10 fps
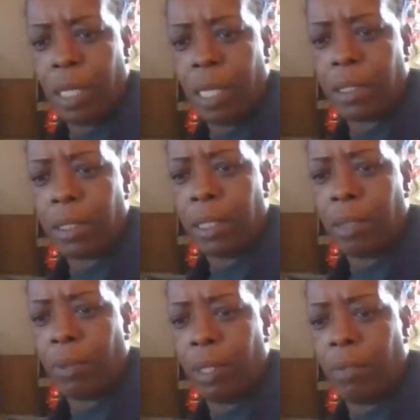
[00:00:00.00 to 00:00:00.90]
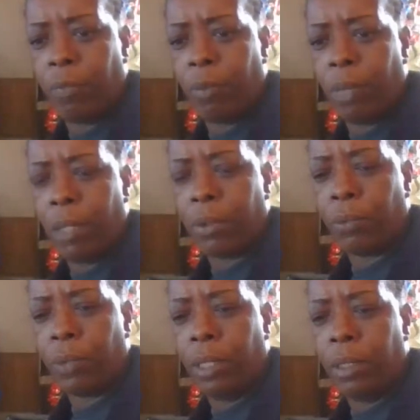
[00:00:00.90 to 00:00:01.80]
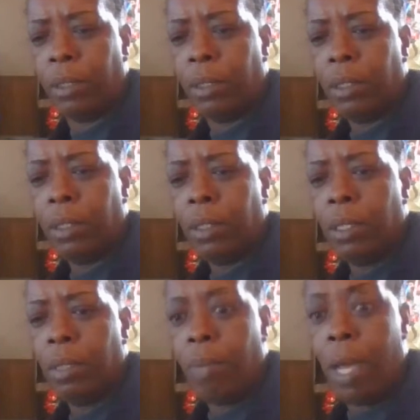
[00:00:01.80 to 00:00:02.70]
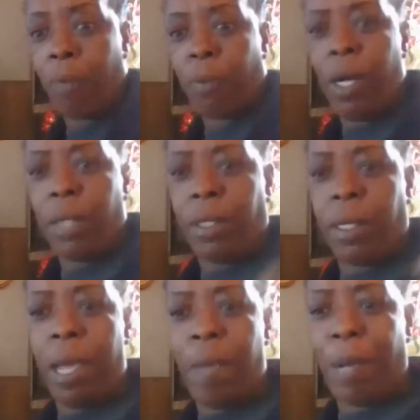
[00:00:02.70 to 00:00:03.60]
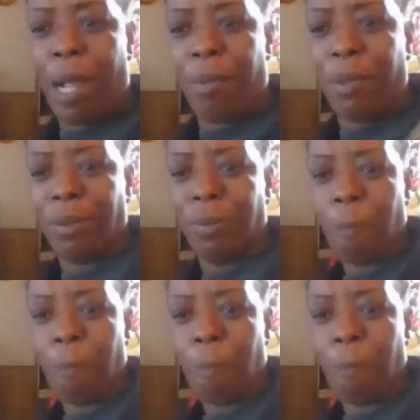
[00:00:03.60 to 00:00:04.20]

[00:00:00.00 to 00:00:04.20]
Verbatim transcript: I got to get ready for my three mile run. Yeah, baby.